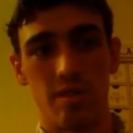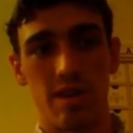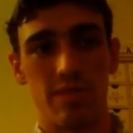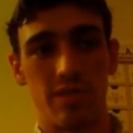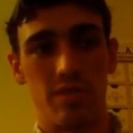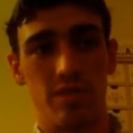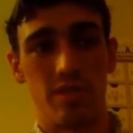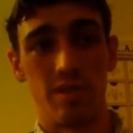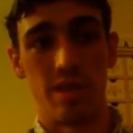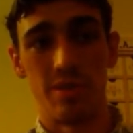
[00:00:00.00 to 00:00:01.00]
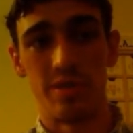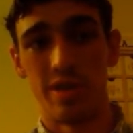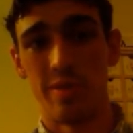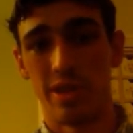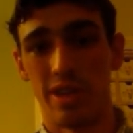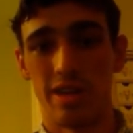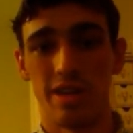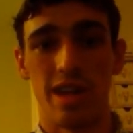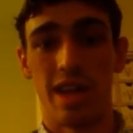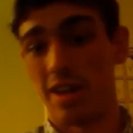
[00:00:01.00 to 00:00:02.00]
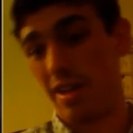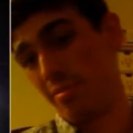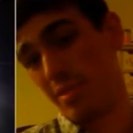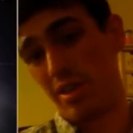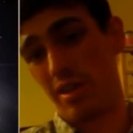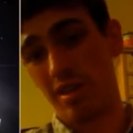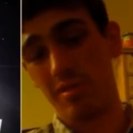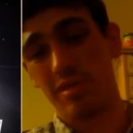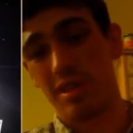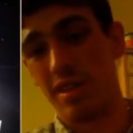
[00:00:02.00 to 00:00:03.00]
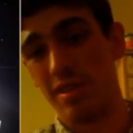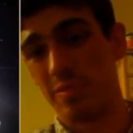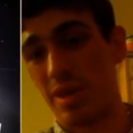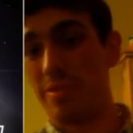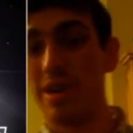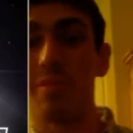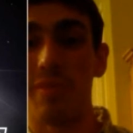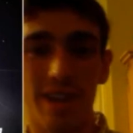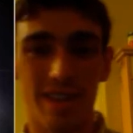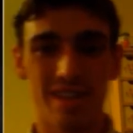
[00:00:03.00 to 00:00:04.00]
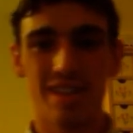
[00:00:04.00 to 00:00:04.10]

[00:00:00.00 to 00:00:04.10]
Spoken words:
graphical image manipulator. And here it goes. It's popping up, right?